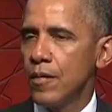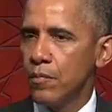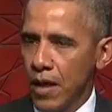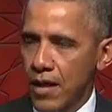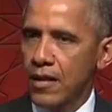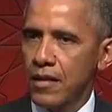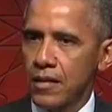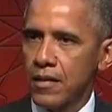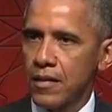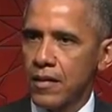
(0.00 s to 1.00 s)
But
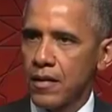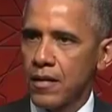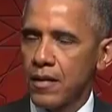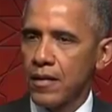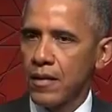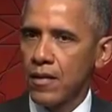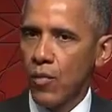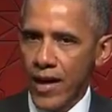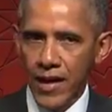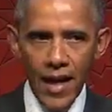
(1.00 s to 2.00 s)

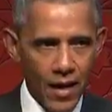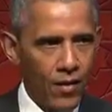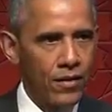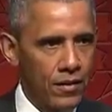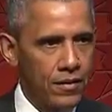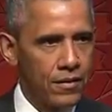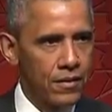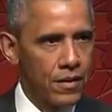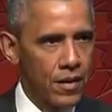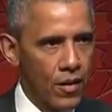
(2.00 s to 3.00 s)
right now,
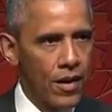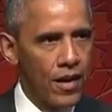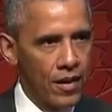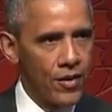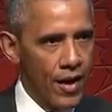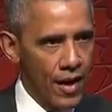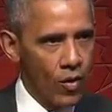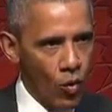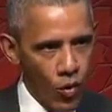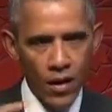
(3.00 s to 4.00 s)
there is an
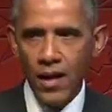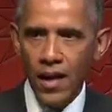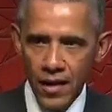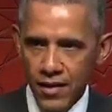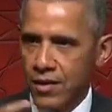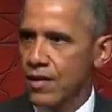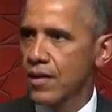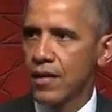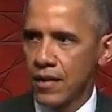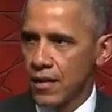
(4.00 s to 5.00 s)
organized
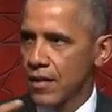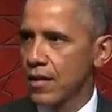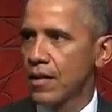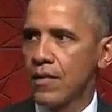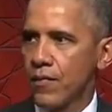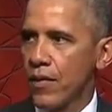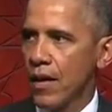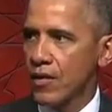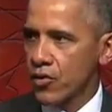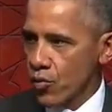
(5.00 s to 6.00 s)

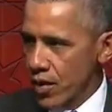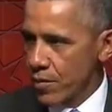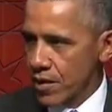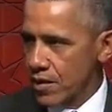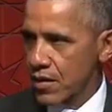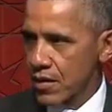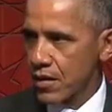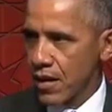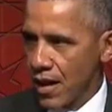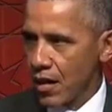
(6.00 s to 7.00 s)
extremist
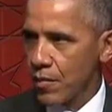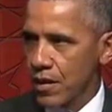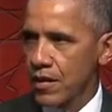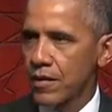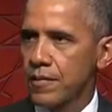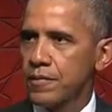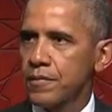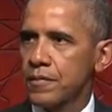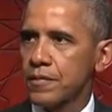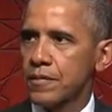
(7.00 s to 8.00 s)
element
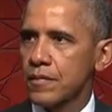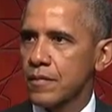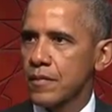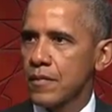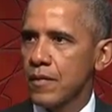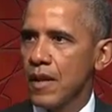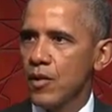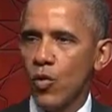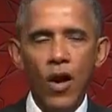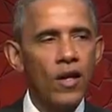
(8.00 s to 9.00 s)
that
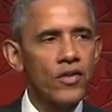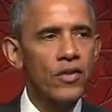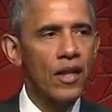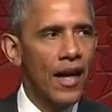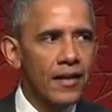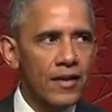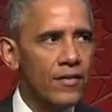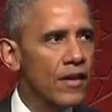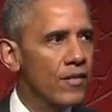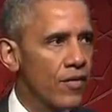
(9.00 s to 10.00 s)
draws
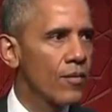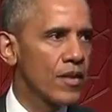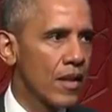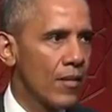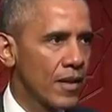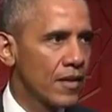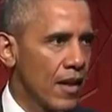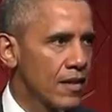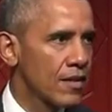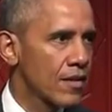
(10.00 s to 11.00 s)
selectively from Islamic
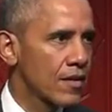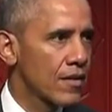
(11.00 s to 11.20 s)
texts,